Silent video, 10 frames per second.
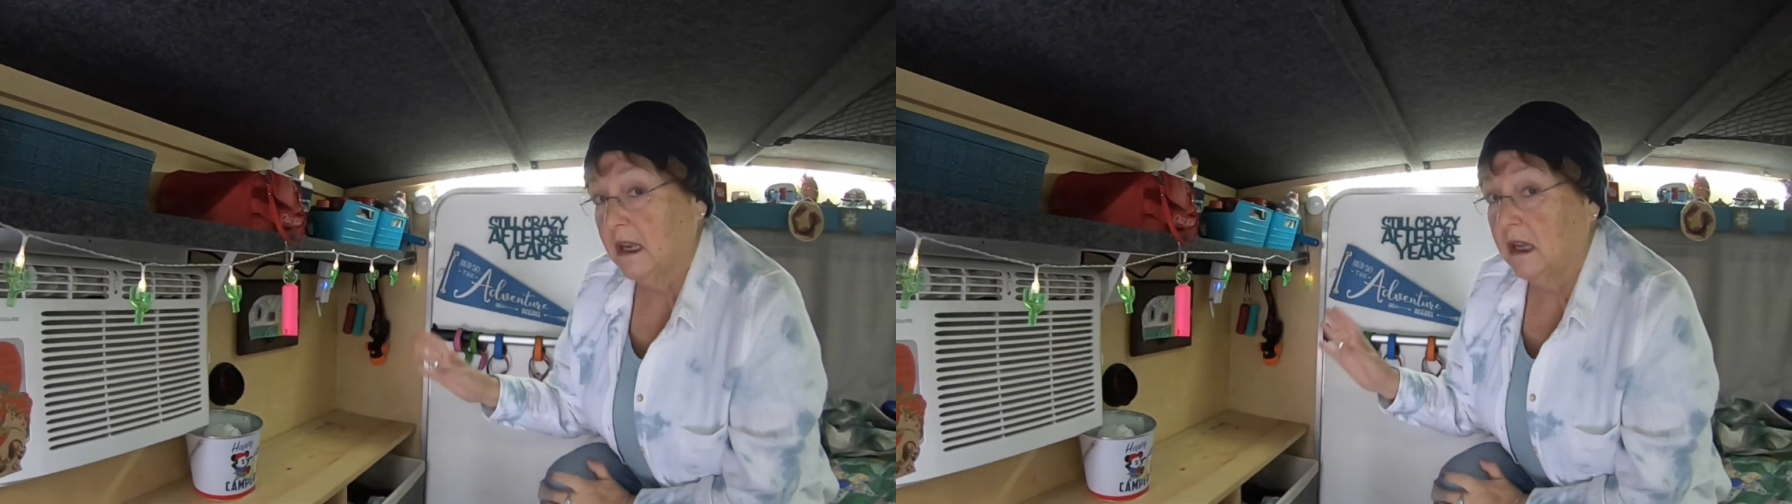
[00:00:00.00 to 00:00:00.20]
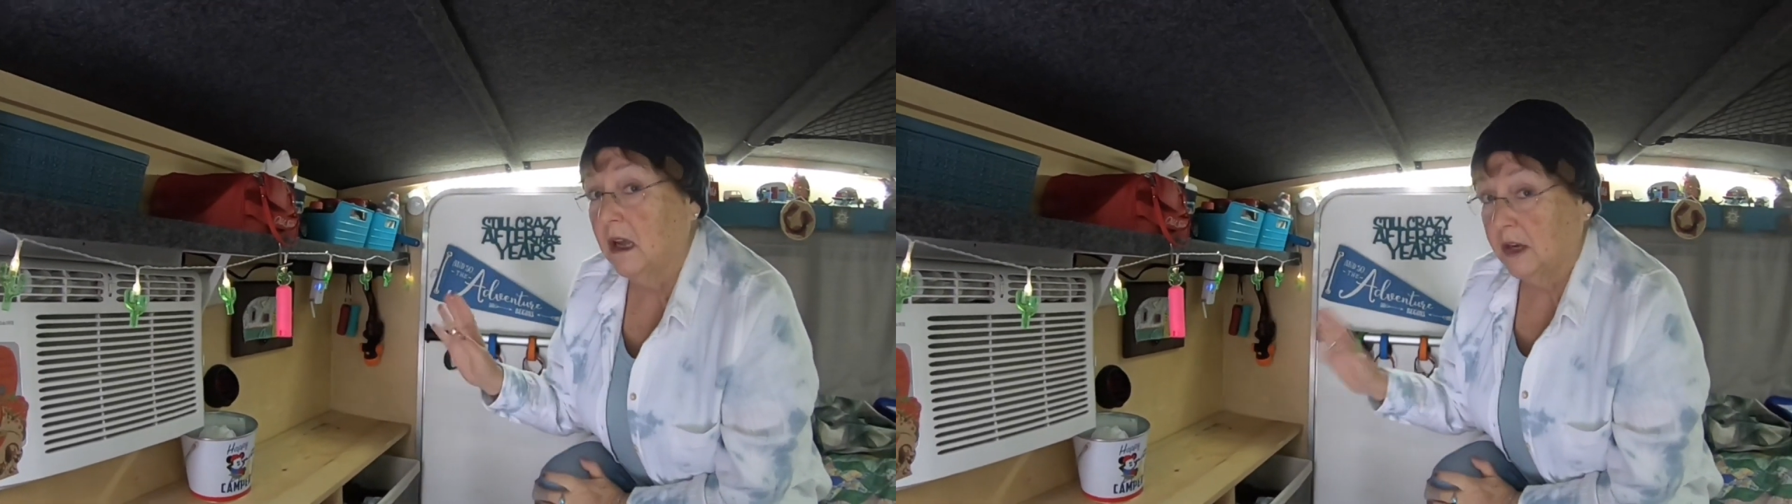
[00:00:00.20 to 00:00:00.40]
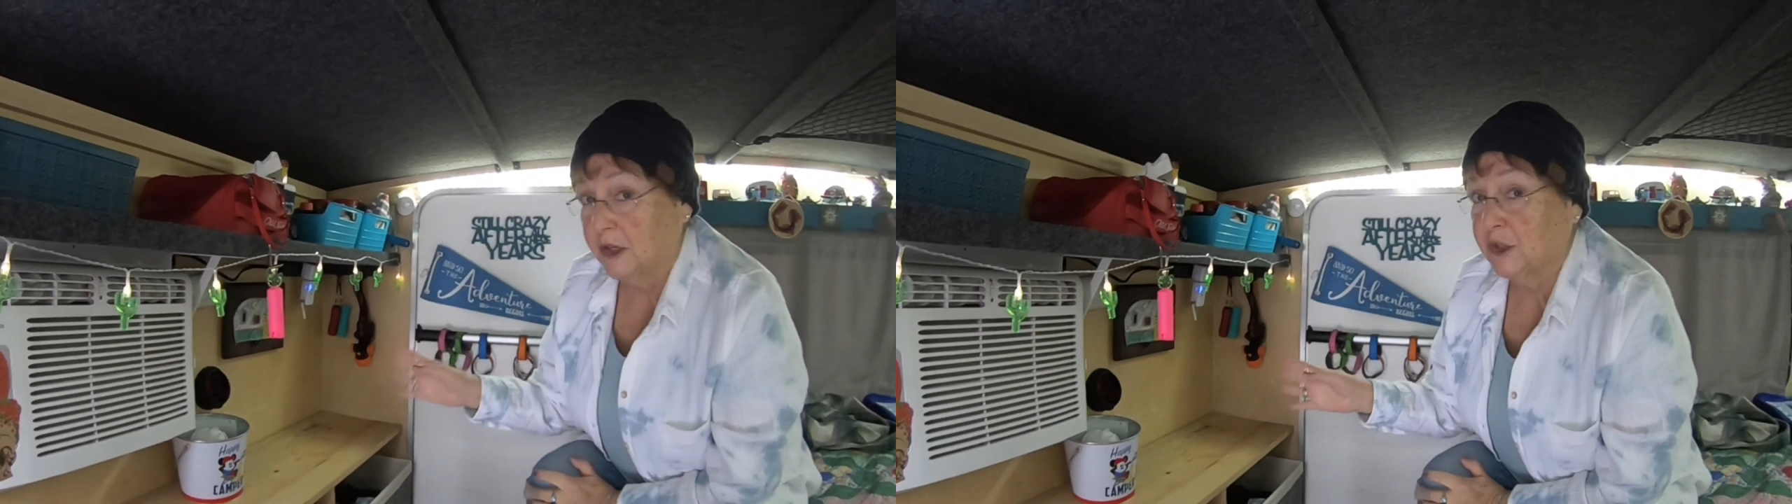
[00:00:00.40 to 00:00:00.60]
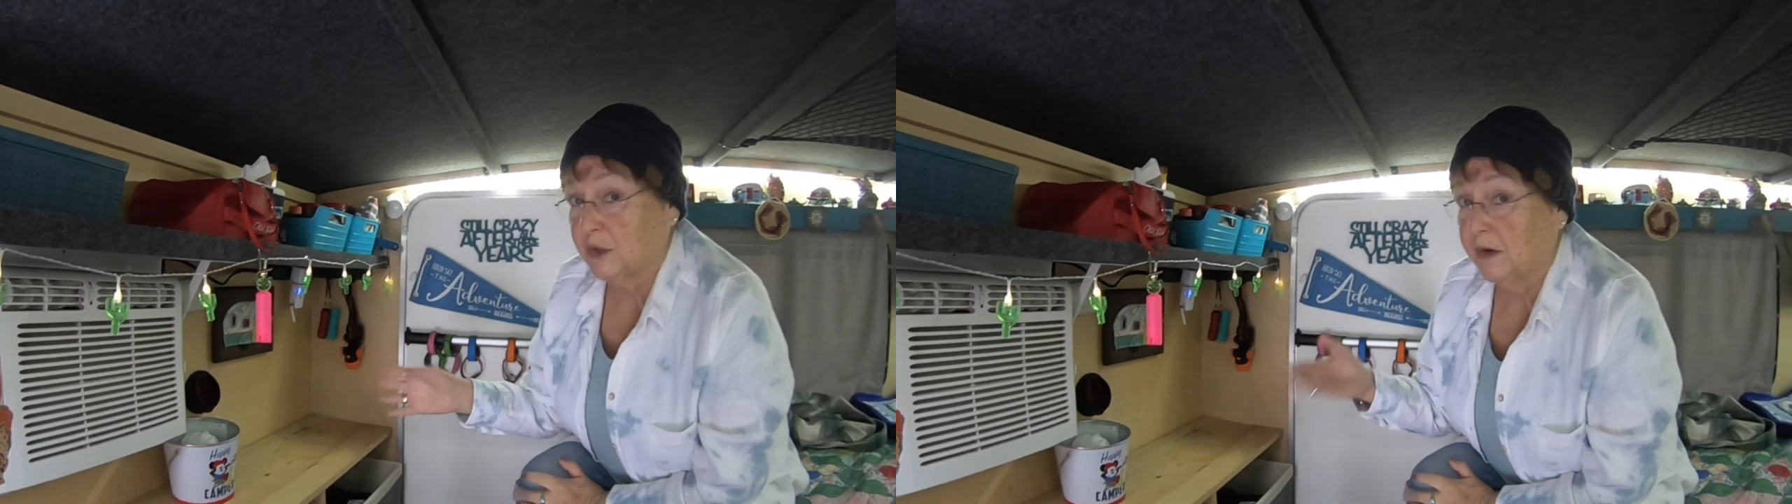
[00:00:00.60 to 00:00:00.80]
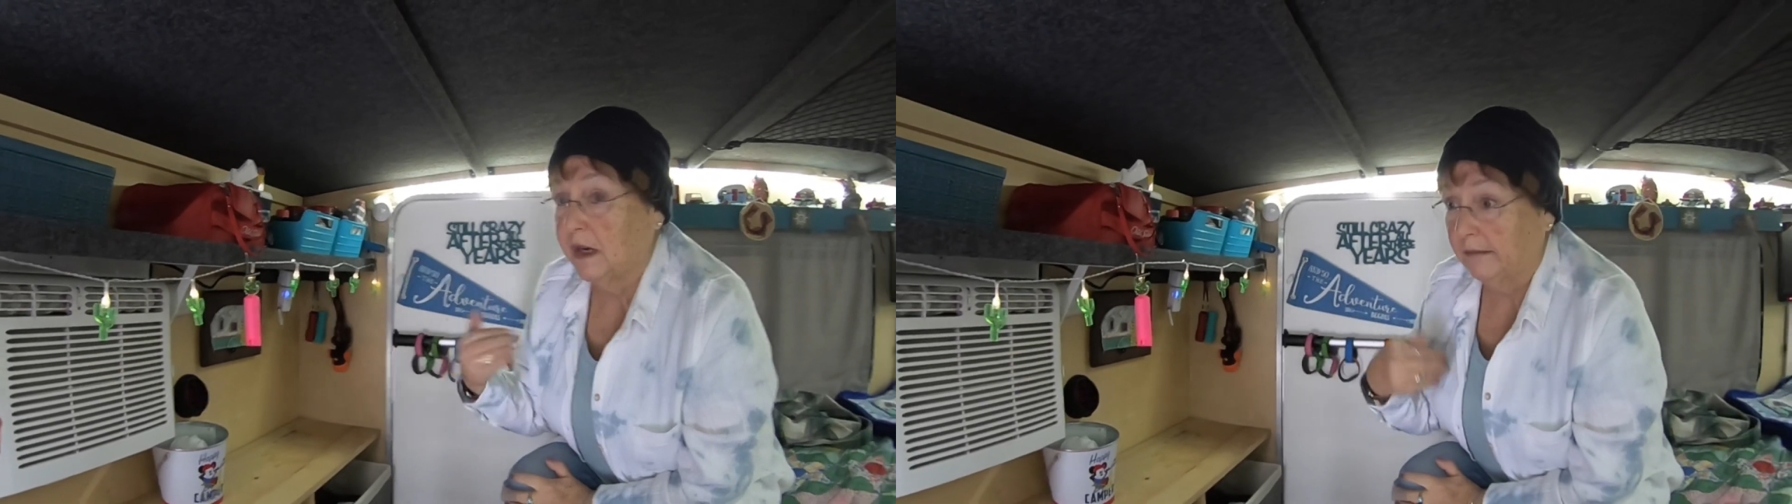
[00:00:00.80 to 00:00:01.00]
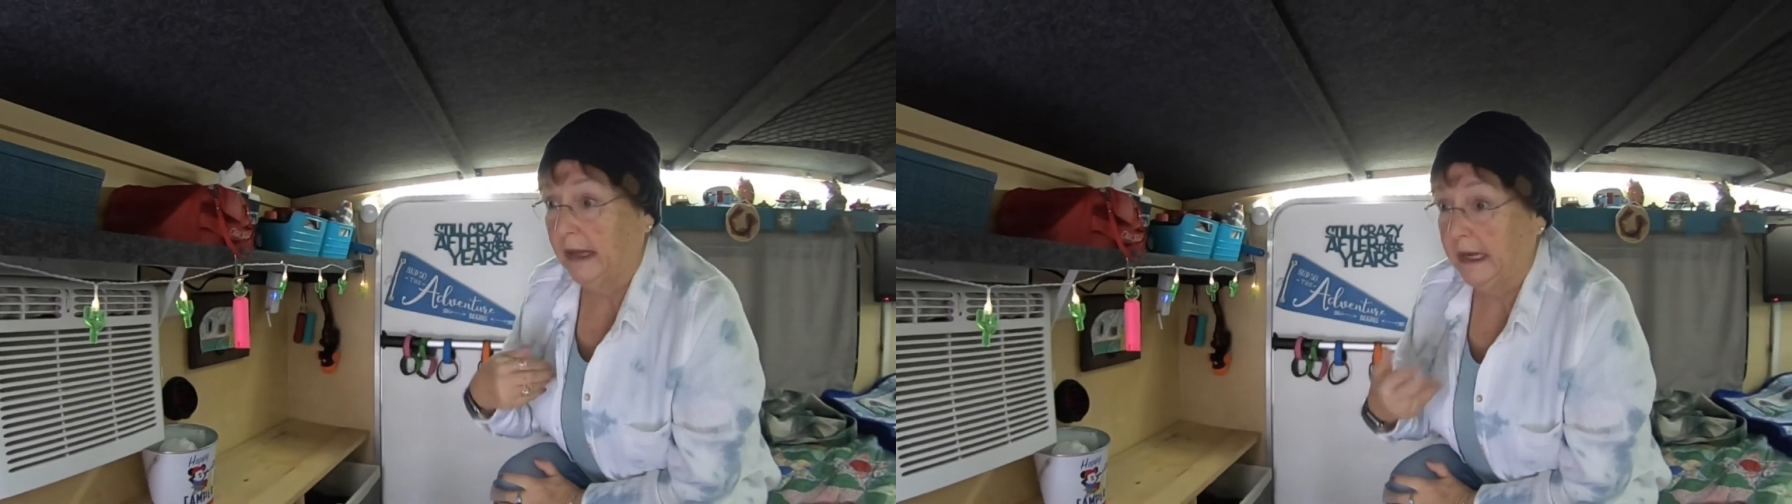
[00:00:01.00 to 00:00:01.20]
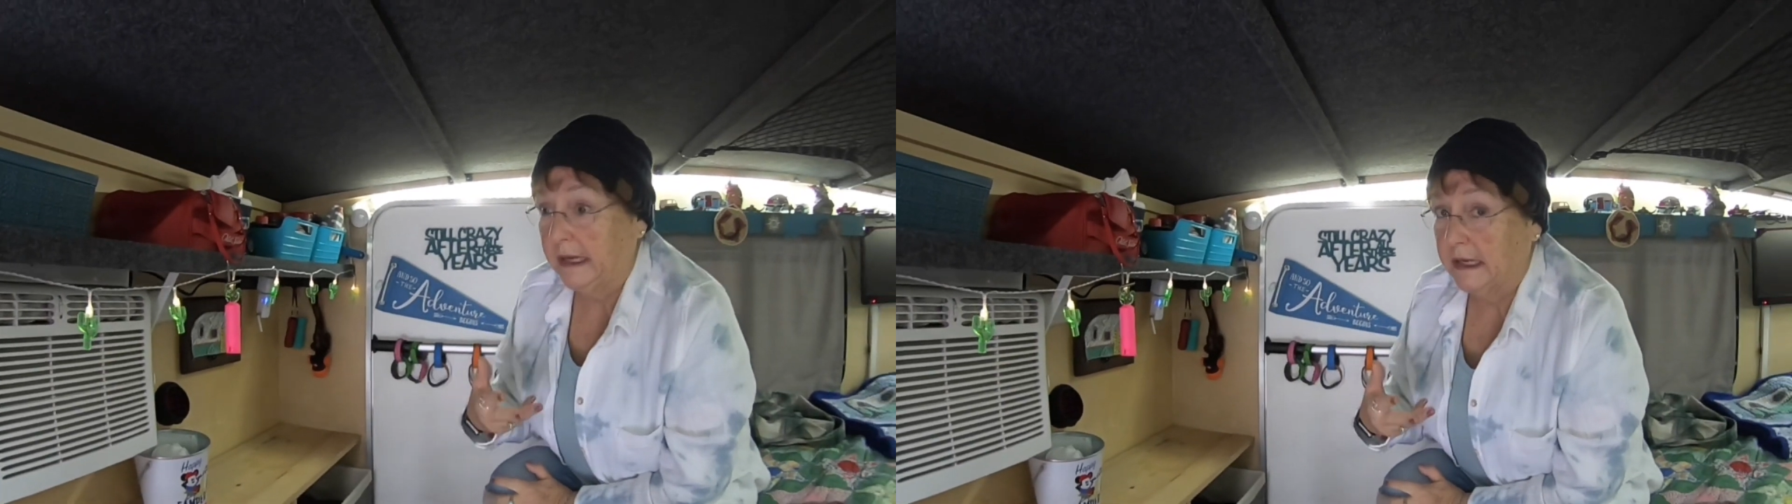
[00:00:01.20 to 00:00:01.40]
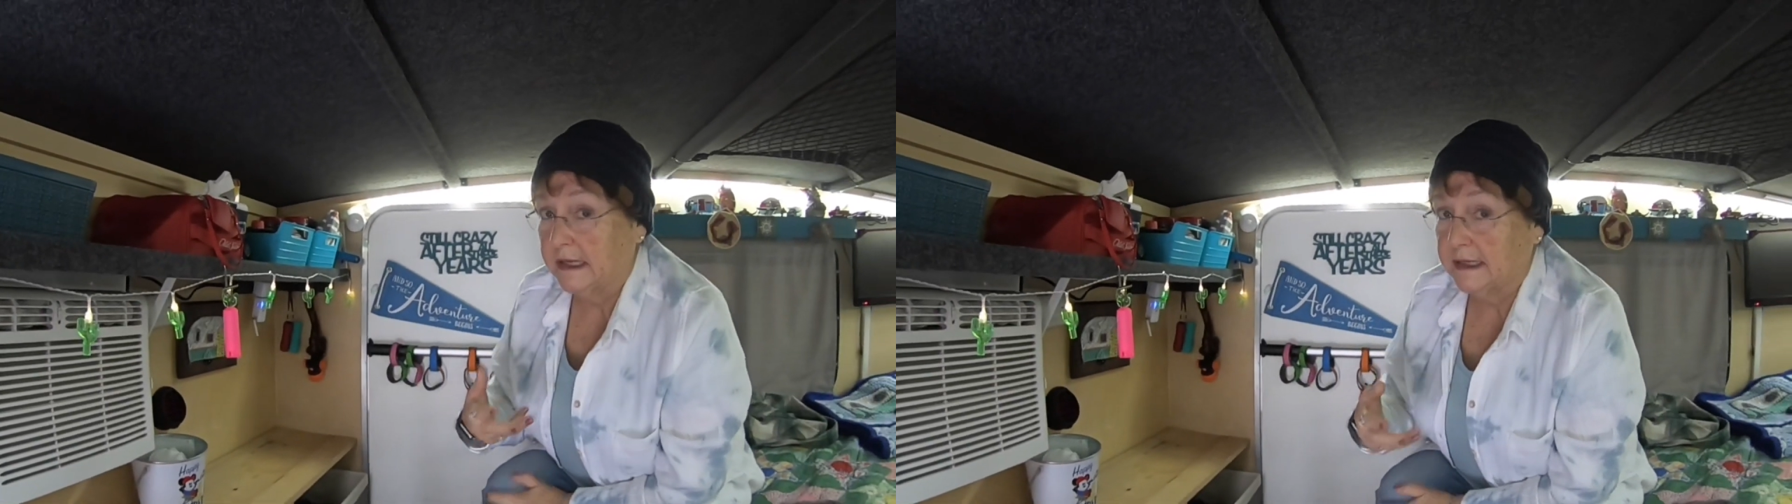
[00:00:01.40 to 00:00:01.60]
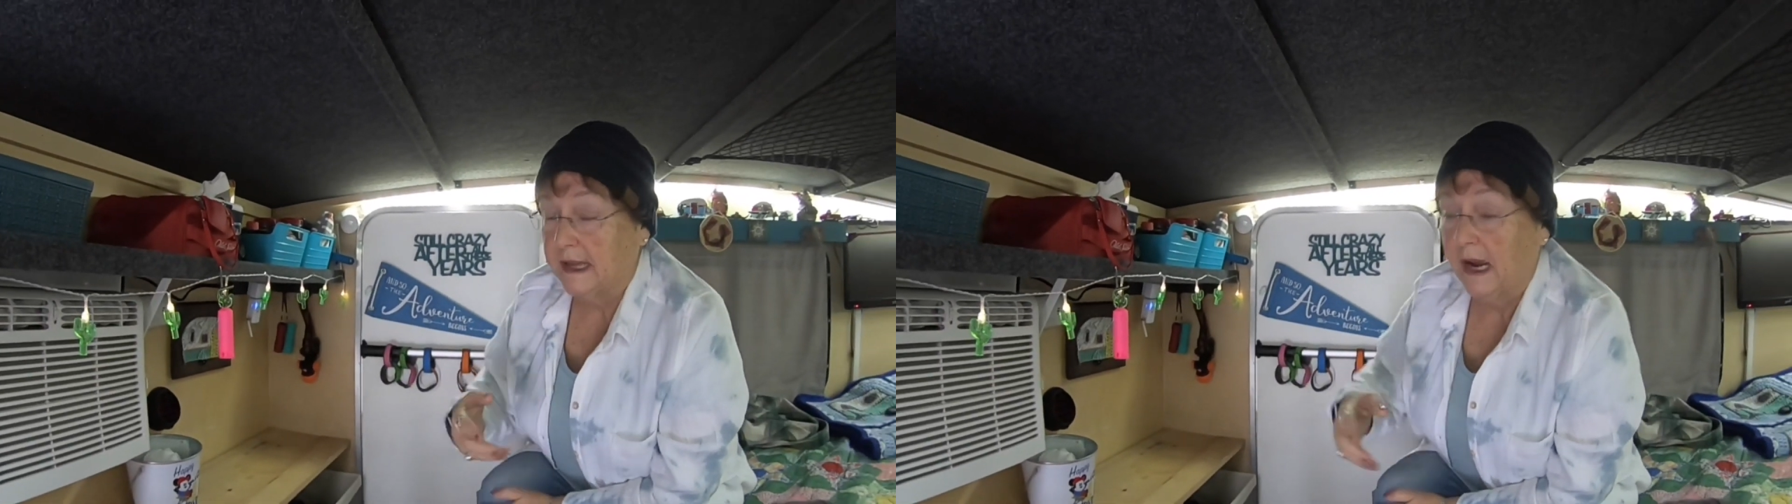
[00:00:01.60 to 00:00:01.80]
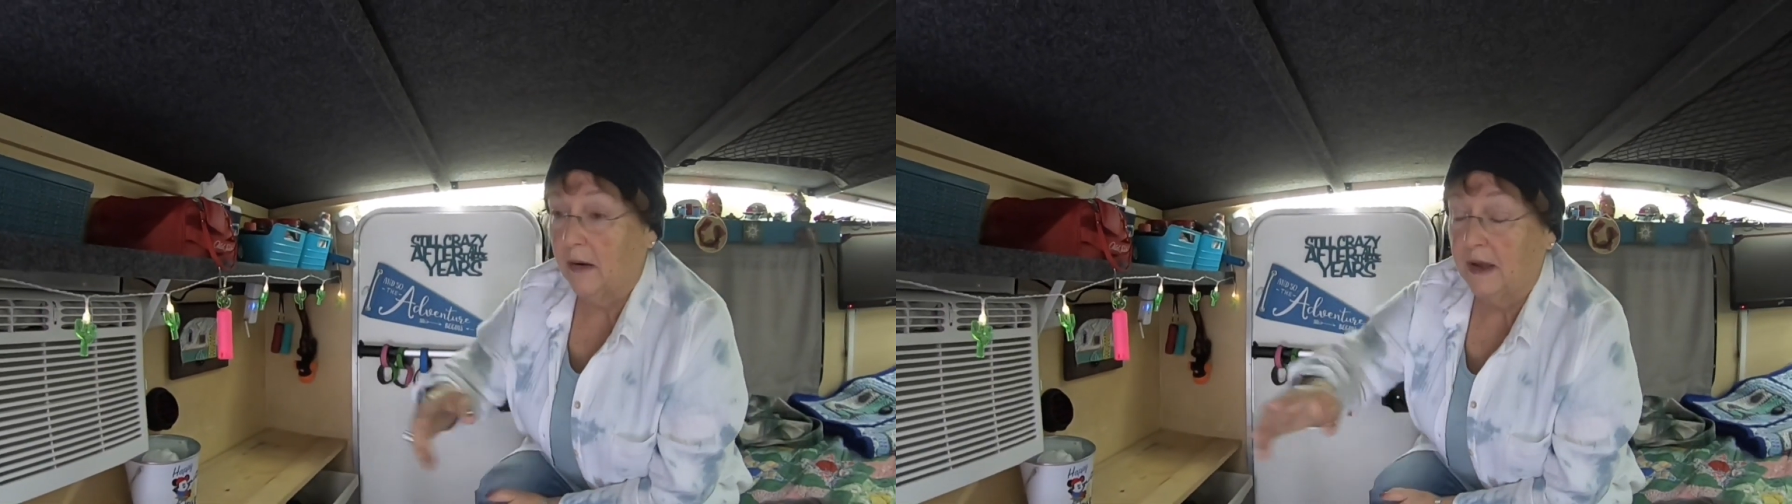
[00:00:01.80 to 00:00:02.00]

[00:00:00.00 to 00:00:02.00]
on extreme like it is now.